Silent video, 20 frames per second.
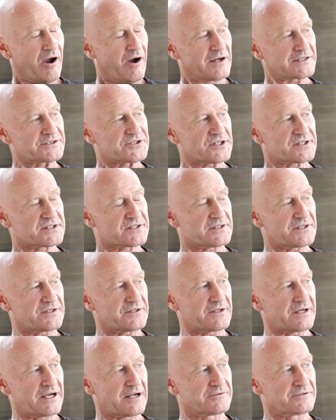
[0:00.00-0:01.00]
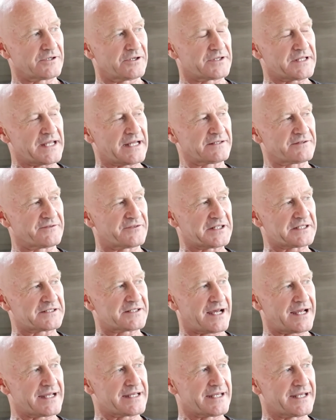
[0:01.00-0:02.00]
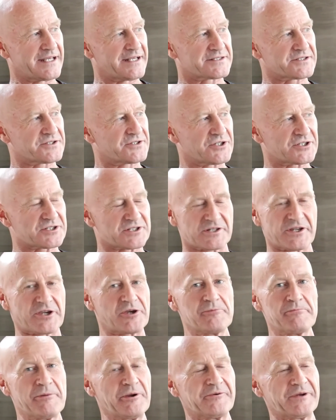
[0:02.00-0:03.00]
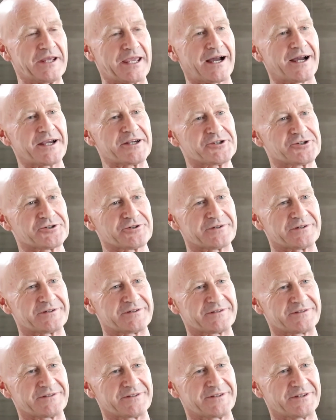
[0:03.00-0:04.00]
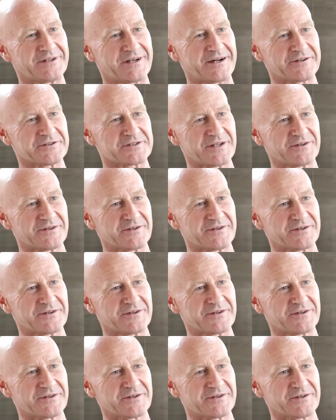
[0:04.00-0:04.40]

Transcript: I just, you know, at the end of the day, it's just communication, you know.